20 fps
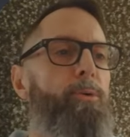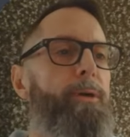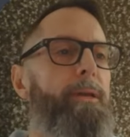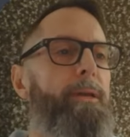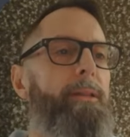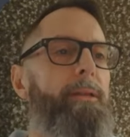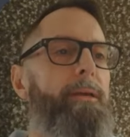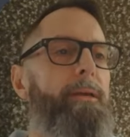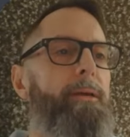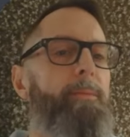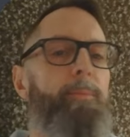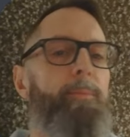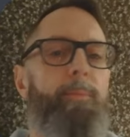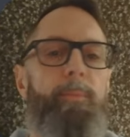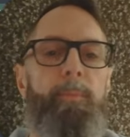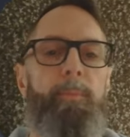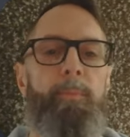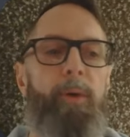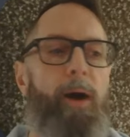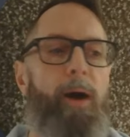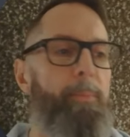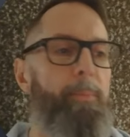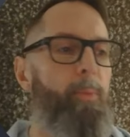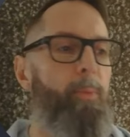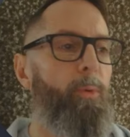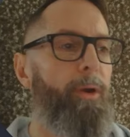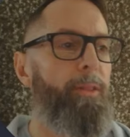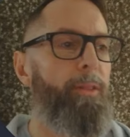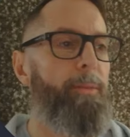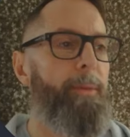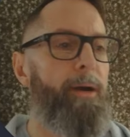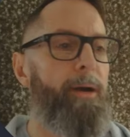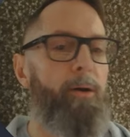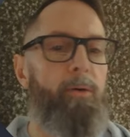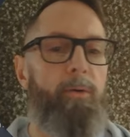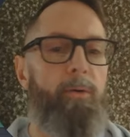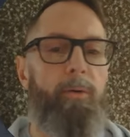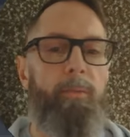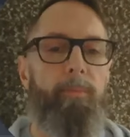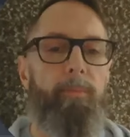quickly pop one of them out,